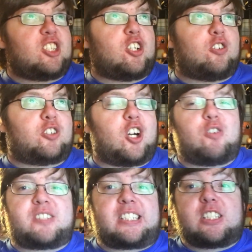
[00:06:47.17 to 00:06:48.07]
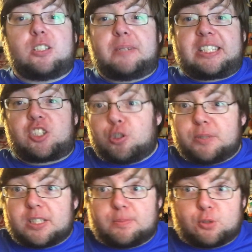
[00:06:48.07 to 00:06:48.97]
good old Coke Zero at
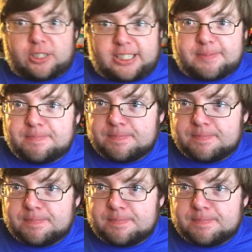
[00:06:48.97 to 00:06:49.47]
2 in the morning.